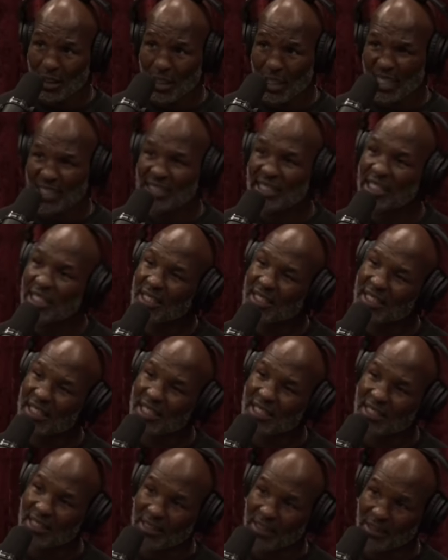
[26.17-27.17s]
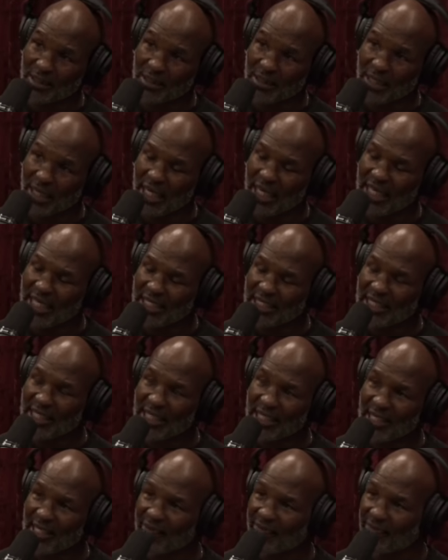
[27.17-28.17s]
It's in the teachings. Eat to
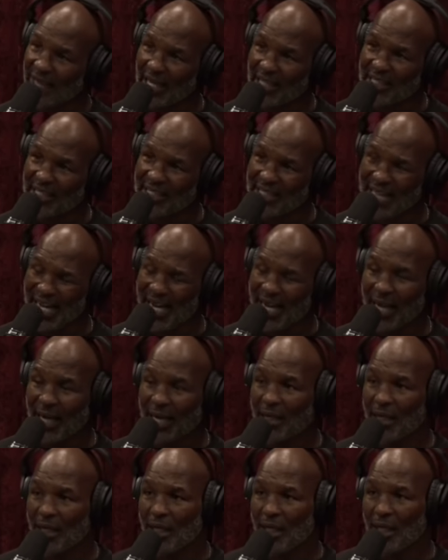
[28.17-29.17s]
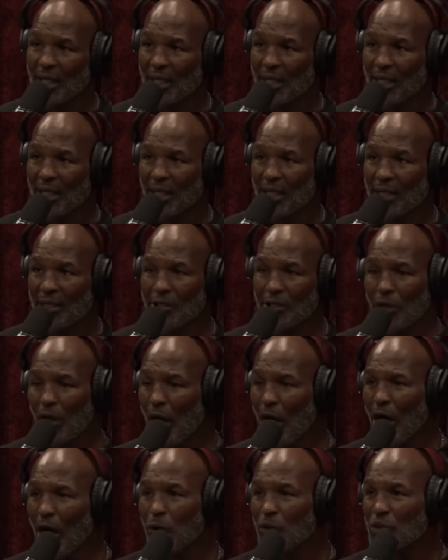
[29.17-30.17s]
live, not to die. You
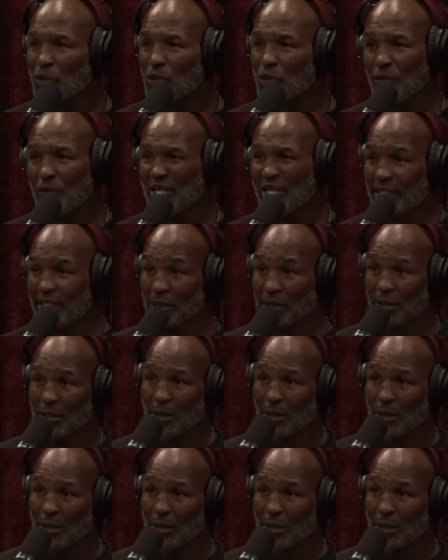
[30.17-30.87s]
are what you eat.